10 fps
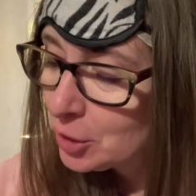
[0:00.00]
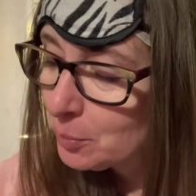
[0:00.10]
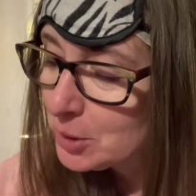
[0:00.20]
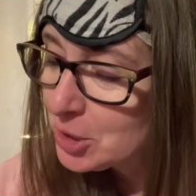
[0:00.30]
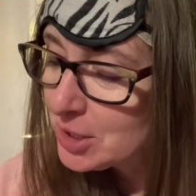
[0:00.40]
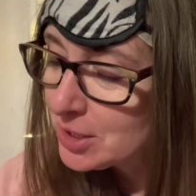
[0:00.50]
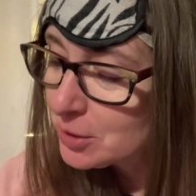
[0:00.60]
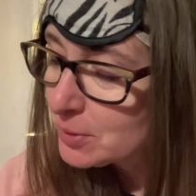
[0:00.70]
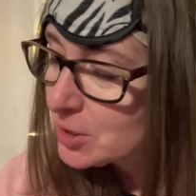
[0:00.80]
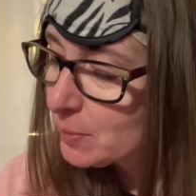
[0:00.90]
But Jesus
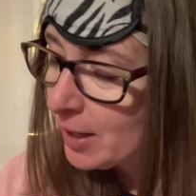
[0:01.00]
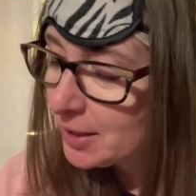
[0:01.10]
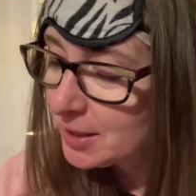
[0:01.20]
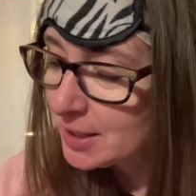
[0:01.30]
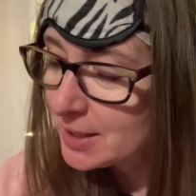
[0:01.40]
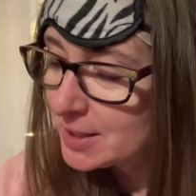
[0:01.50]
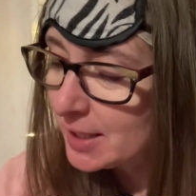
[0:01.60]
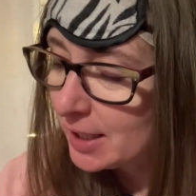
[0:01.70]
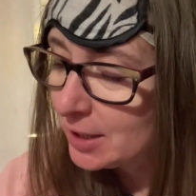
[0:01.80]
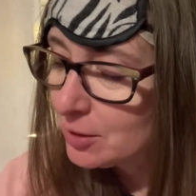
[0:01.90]
responded and
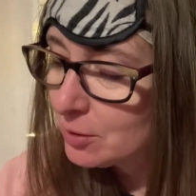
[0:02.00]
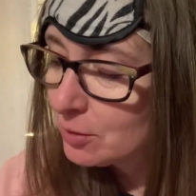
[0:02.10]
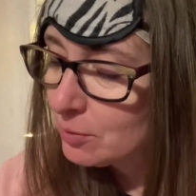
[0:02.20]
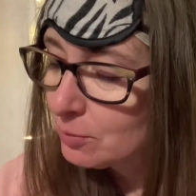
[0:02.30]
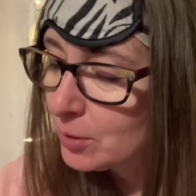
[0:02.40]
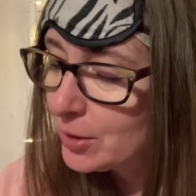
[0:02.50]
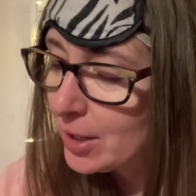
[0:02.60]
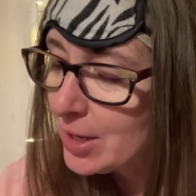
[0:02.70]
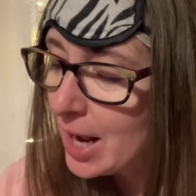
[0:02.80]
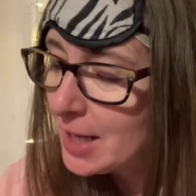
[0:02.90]
said, "Were
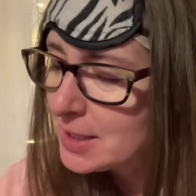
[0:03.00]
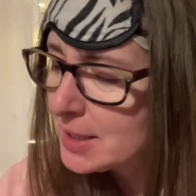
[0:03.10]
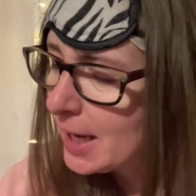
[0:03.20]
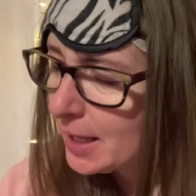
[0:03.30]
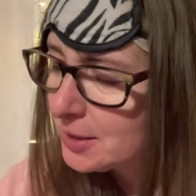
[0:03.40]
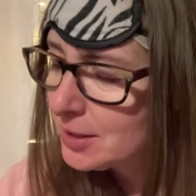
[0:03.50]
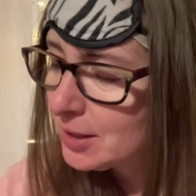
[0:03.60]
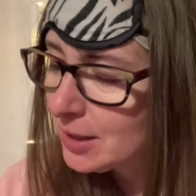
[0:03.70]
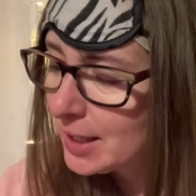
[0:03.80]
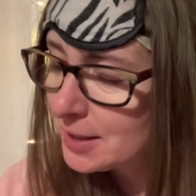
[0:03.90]
there not 10
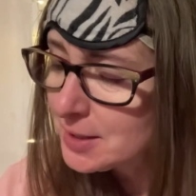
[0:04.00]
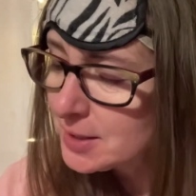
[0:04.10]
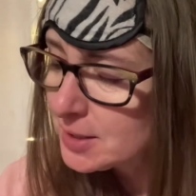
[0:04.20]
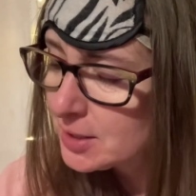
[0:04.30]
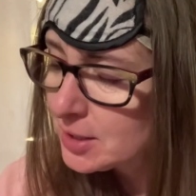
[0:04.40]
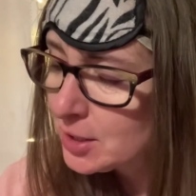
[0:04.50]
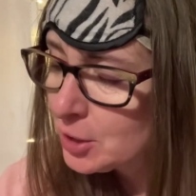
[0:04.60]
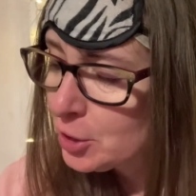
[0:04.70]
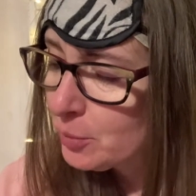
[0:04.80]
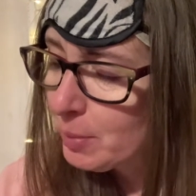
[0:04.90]
cleansed?
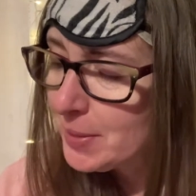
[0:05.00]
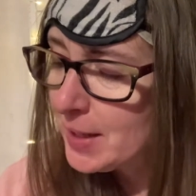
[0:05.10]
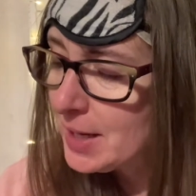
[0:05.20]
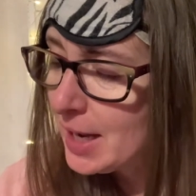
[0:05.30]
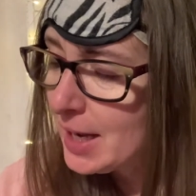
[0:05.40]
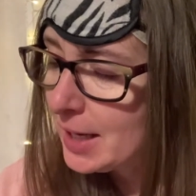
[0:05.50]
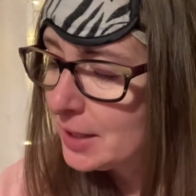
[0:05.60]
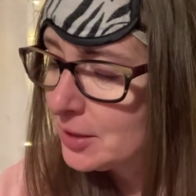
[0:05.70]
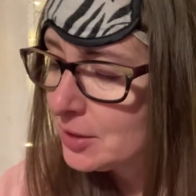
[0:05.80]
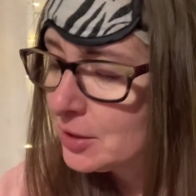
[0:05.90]
But the
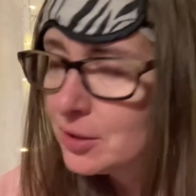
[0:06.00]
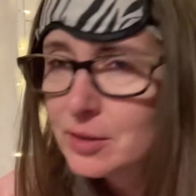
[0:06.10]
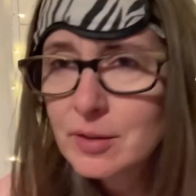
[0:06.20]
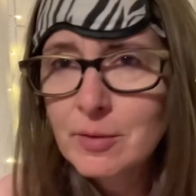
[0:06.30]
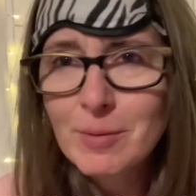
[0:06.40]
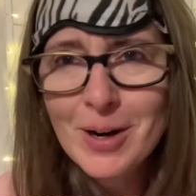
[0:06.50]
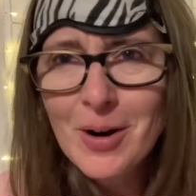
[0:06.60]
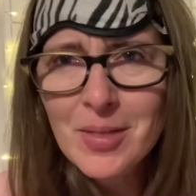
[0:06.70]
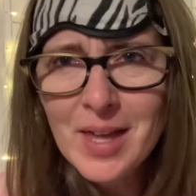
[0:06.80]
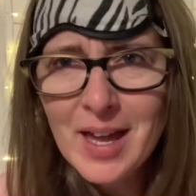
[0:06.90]
9, where
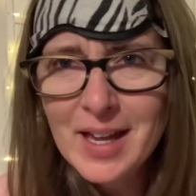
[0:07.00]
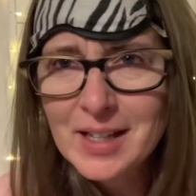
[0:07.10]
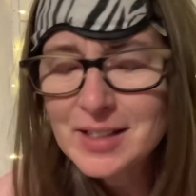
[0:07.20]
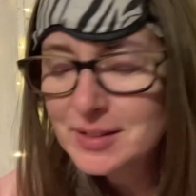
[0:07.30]
are they?